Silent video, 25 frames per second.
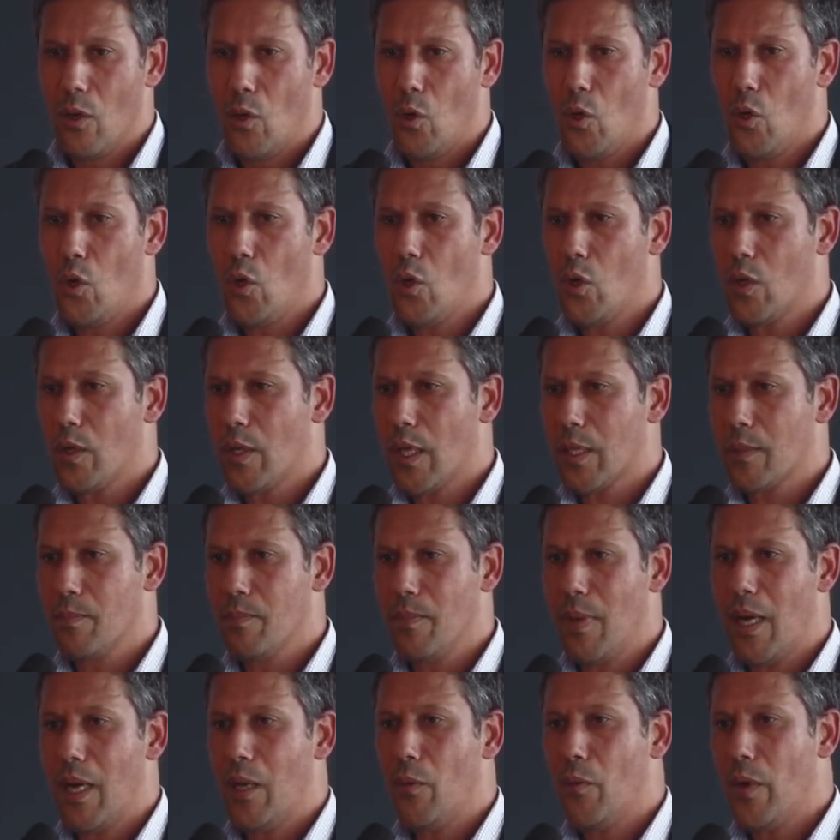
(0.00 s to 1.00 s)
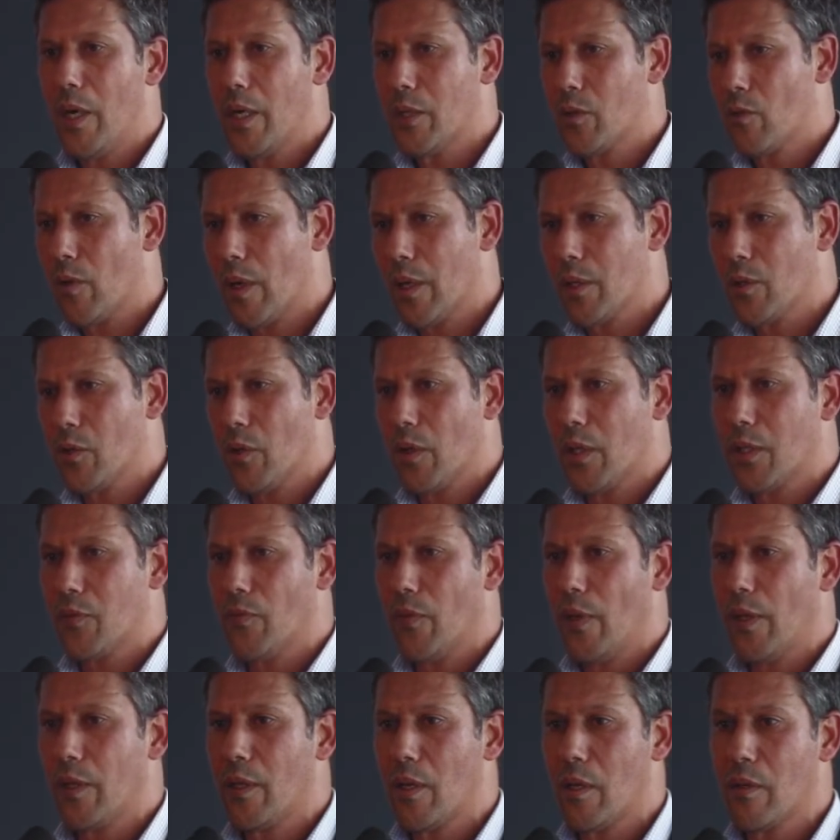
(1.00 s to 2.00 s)
or that malware trying to
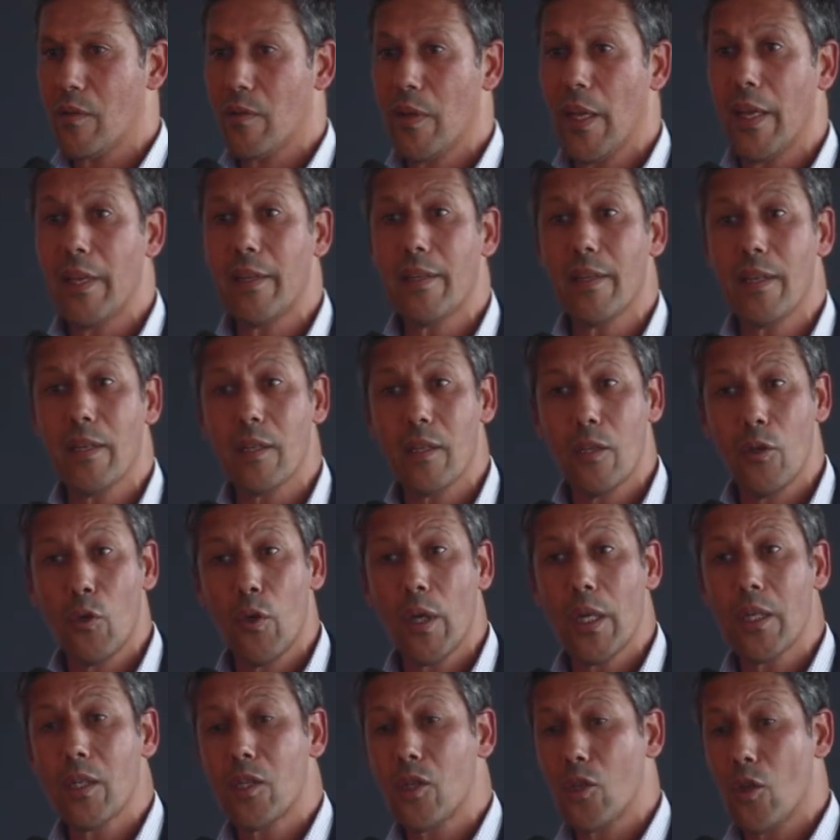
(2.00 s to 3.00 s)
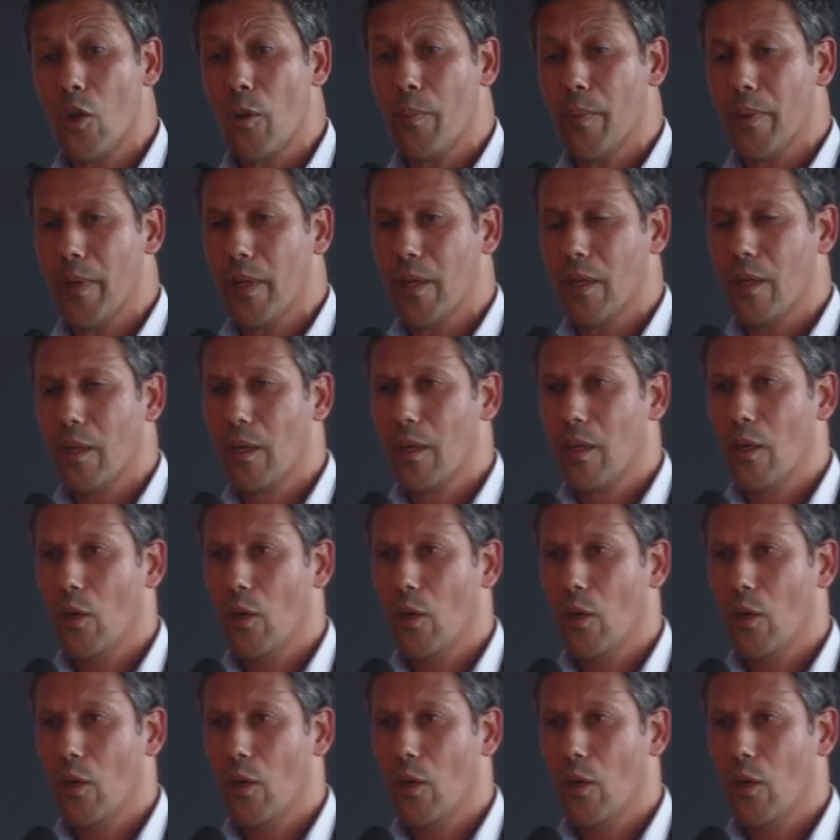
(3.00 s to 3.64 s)
exfiltrate the data, you can stop it.